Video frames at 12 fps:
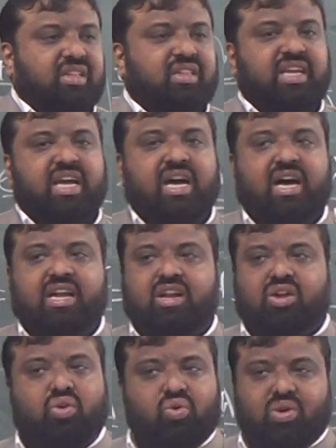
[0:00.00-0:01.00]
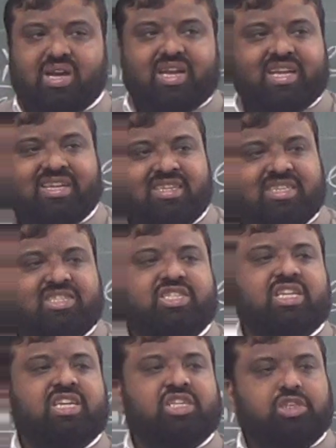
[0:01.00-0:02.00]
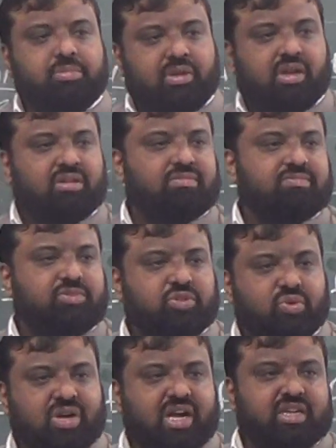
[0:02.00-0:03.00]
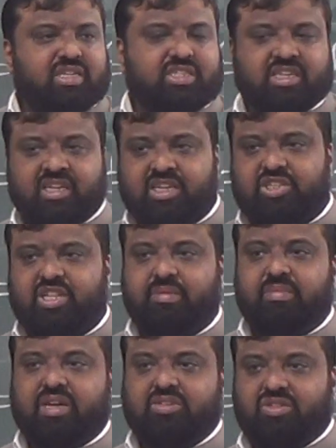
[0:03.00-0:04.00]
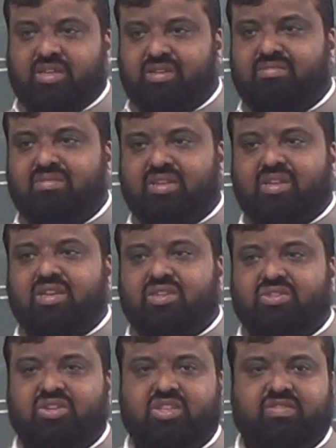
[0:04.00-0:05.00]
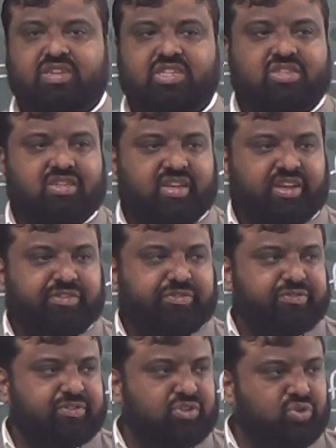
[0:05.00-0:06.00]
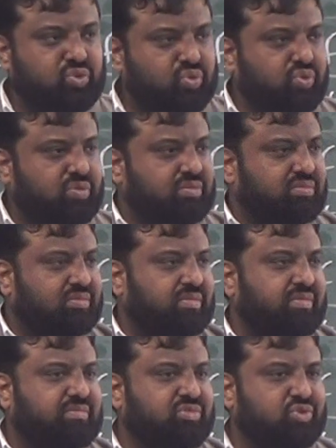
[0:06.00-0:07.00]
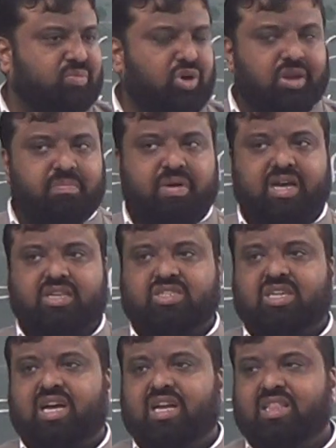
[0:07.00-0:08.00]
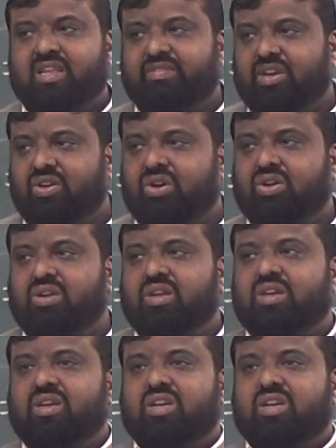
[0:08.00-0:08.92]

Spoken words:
they are locally indistinguishable. You can't distinguish them actually. So in other words, if two small bugs are living on